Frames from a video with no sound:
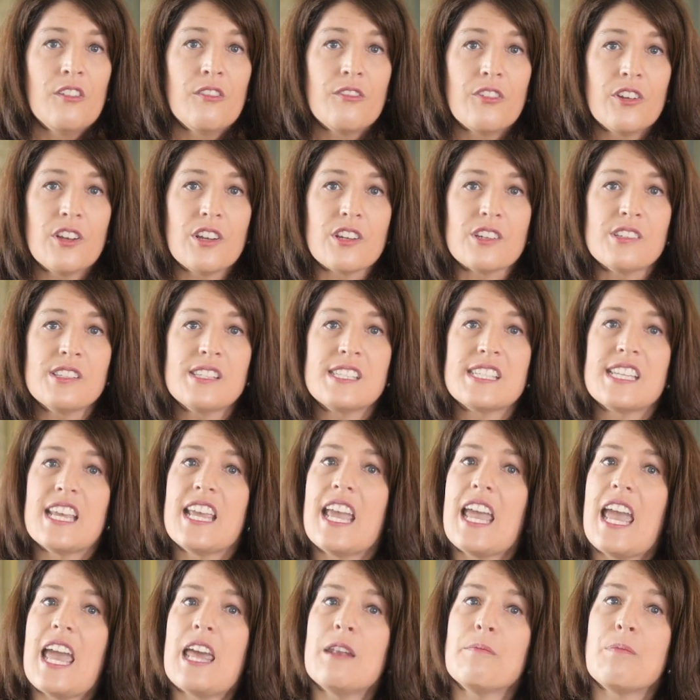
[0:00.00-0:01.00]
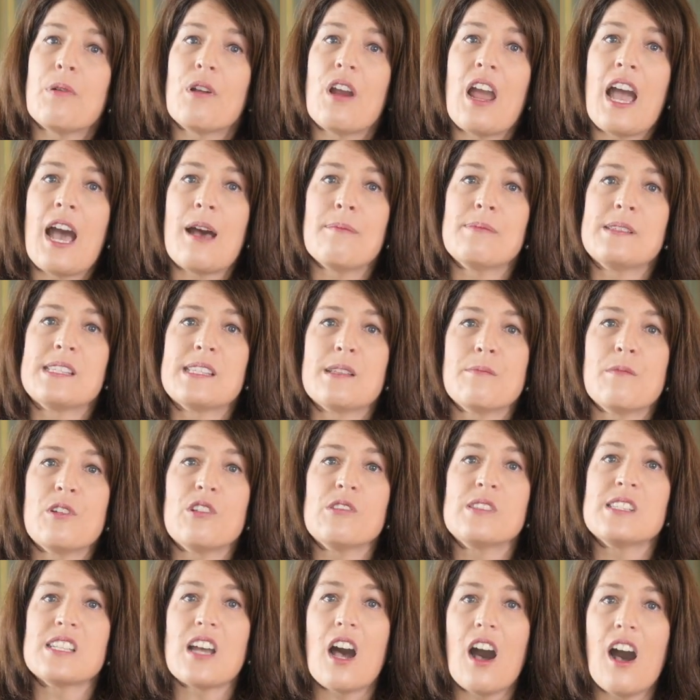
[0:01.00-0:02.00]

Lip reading: First, and perhaps the most